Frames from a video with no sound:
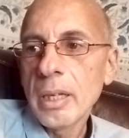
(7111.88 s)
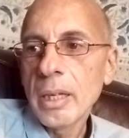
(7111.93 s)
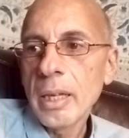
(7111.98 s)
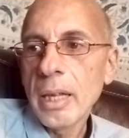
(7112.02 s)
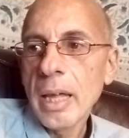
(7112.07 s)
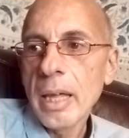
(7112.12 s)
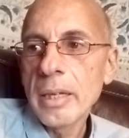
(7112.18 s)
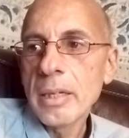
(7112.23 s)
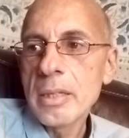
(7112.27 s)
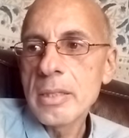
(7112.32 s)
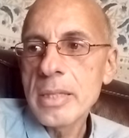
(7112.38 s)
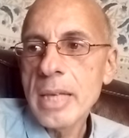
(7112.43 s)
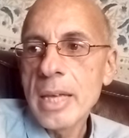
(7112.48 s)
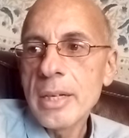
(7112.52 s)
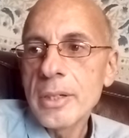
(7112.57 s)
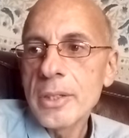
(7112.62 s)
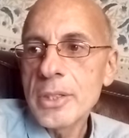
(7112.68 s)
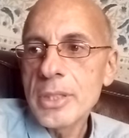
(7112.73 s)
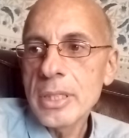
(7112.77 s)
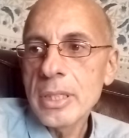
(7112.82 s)
and his
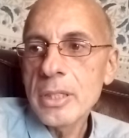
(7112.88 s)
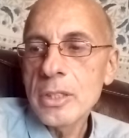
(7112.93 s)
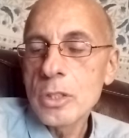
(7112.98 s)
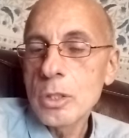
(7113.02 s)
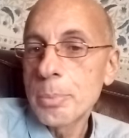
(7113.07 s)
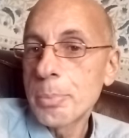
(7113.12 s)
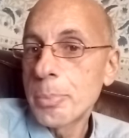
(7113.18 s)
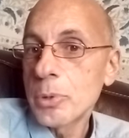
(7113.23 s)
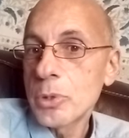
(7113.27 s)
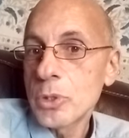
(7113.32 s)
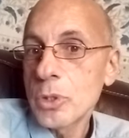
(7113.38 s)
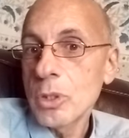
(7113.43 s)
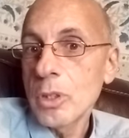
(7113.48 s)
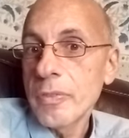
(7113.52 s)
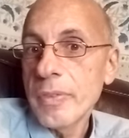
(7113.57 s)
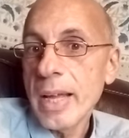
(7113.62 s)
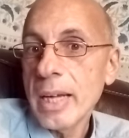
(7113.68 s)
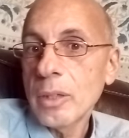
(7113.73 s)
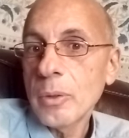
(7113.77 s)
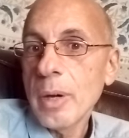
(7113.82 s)
energy is to preserve
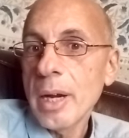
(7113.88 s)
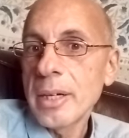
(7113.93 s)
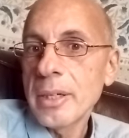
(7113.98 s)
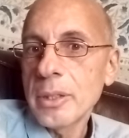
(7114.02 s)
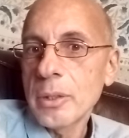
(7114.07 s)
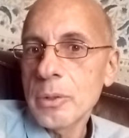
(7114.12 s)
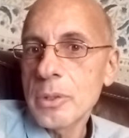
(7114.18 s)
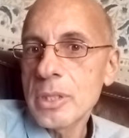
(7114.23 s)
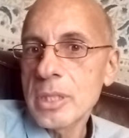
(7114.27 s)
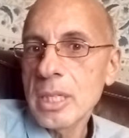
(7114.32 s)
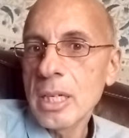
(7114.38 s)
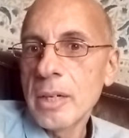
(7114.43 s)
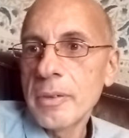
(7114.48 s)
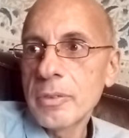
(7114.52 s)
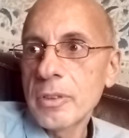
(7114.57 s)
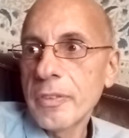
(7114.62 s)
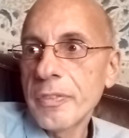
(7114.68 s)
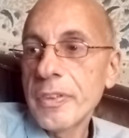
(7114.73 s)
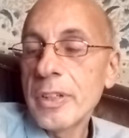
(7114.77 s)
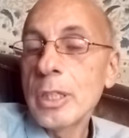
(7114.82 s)
that grandiose self,
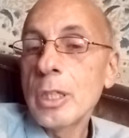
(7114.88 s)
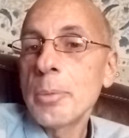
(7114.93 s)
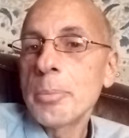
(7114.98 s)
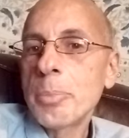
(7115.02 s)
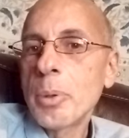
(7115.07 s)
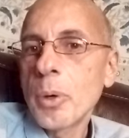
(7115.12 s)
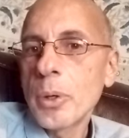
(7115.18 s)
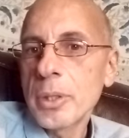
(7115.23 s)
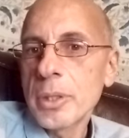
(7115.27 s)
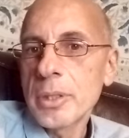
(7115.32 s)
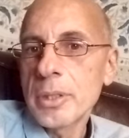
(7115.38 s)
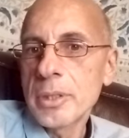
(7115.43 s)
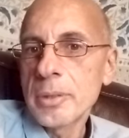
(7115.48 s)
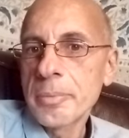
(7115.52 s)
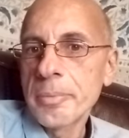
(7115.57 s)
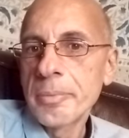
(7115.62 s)
to feel important.